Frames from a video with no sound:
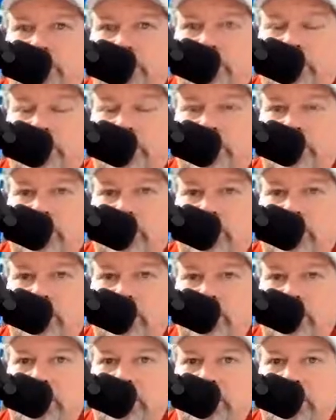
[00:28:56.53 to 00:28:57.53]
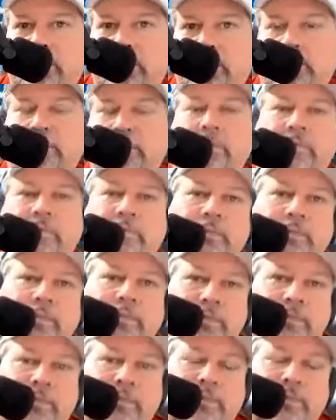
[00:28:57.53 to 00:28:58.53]

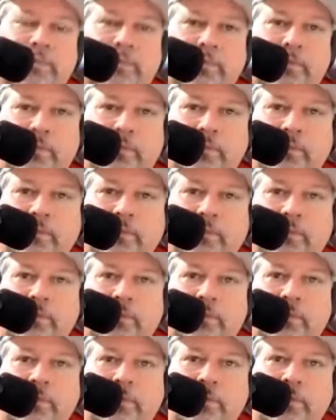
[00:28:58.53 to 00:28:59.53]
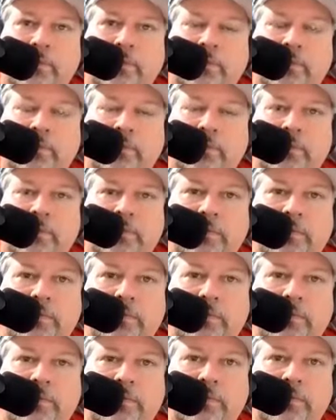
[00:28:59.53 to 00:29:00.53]

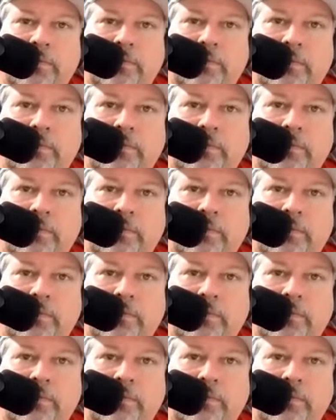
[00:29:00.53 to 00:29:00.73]
(silent)